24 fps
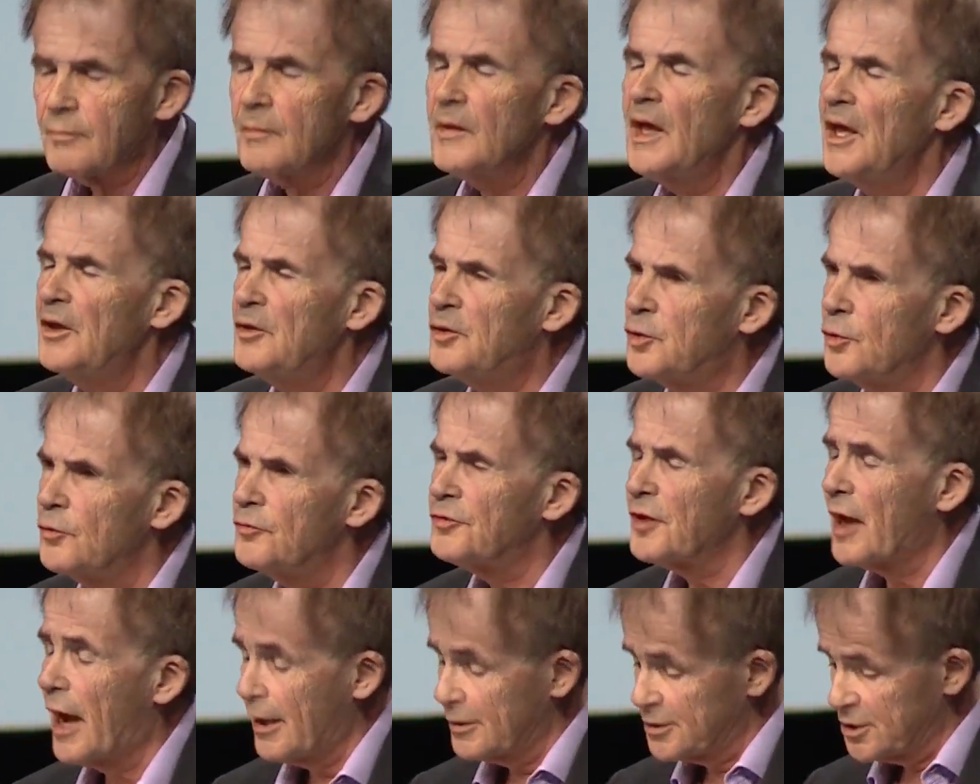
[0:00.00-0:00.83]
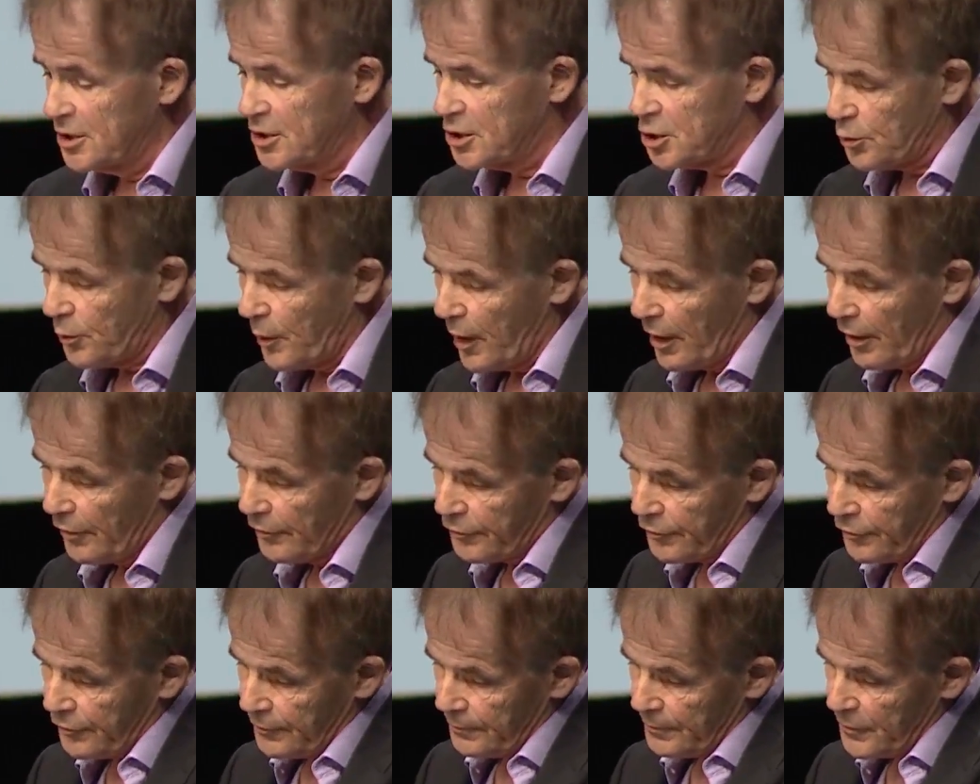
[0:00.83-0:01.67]
In
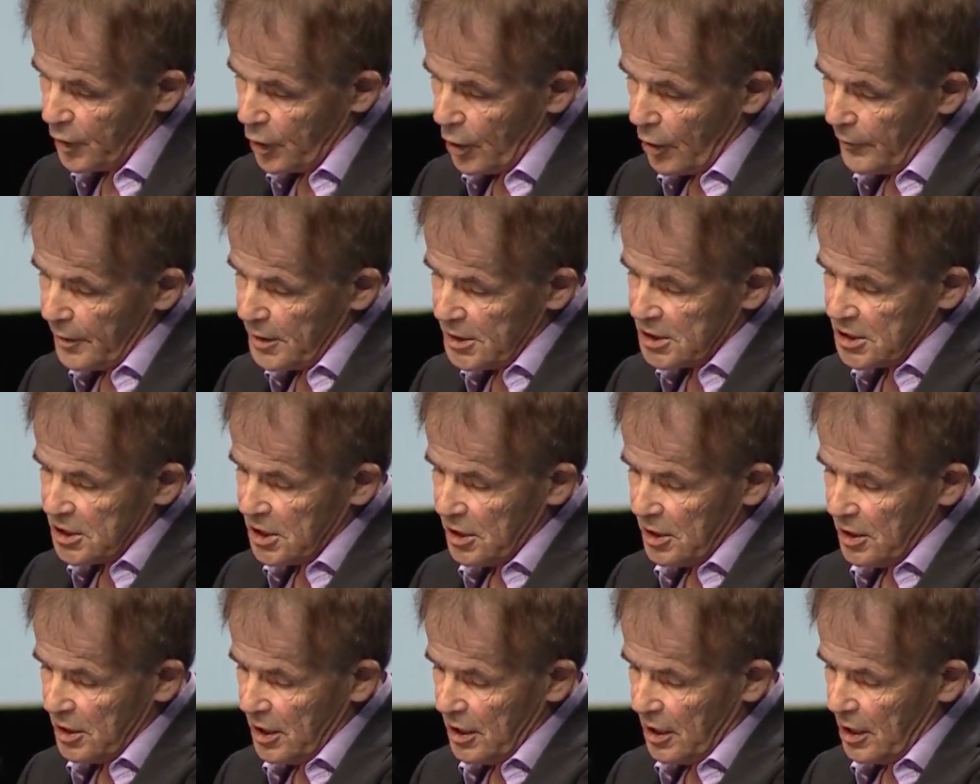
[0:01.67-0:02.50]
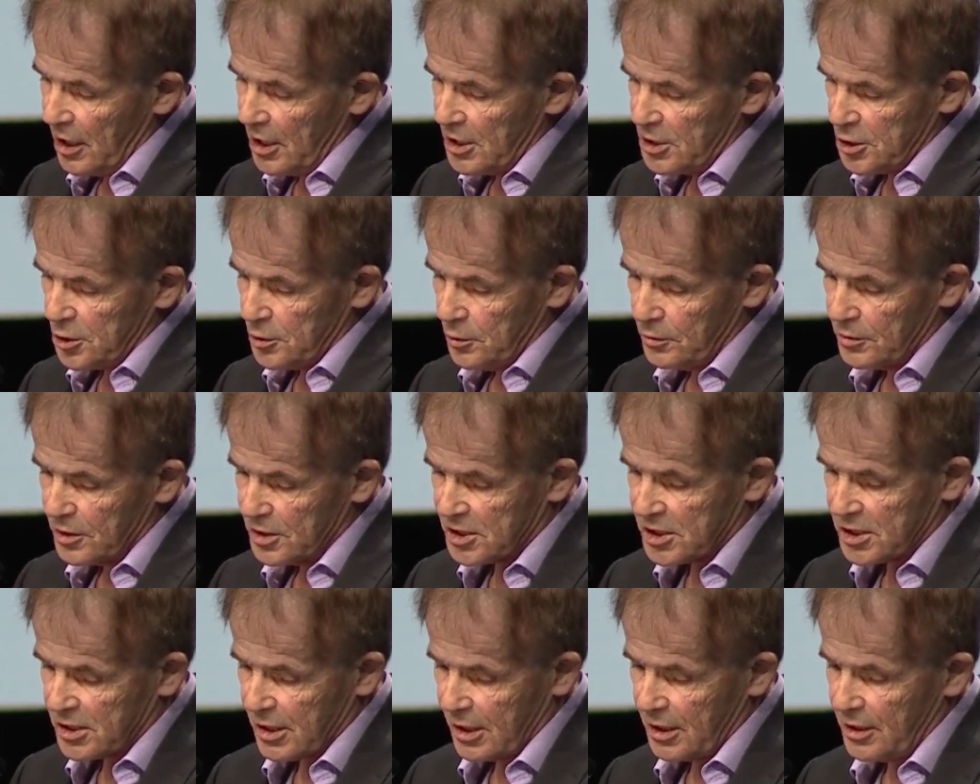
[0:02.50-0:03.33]
2012, the OECD issued a
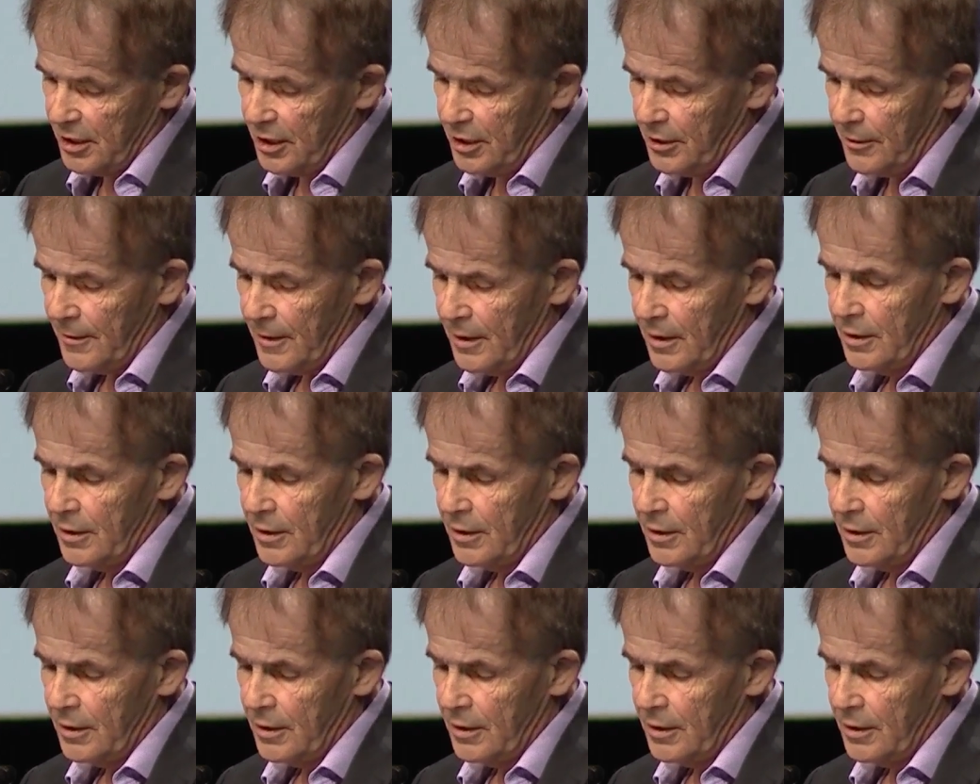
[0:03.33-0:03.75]
study